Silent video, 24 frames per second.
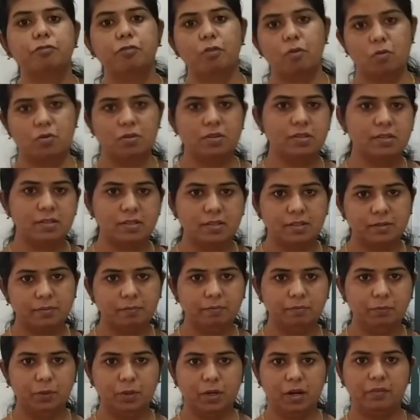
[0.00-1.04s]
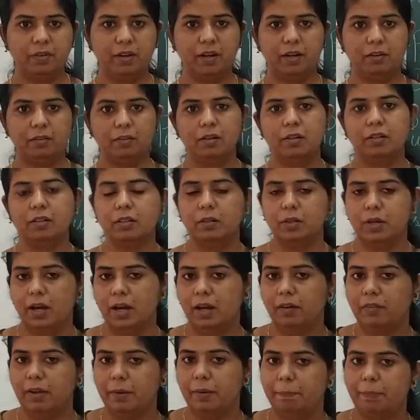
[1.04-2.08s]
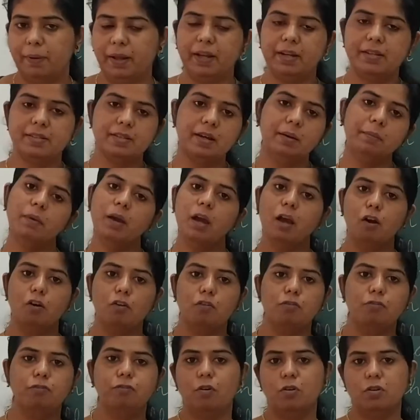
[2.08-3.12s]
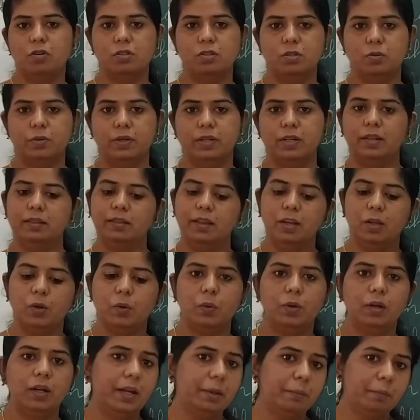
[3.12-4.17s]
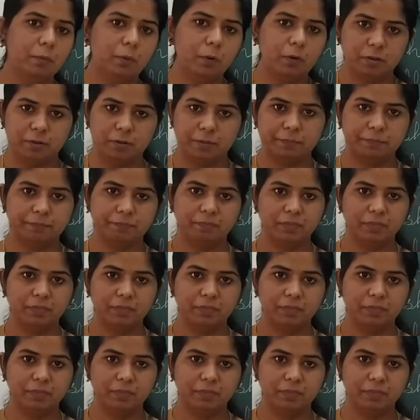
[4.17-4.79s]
Force. You have applied some force to it. Then only it moved.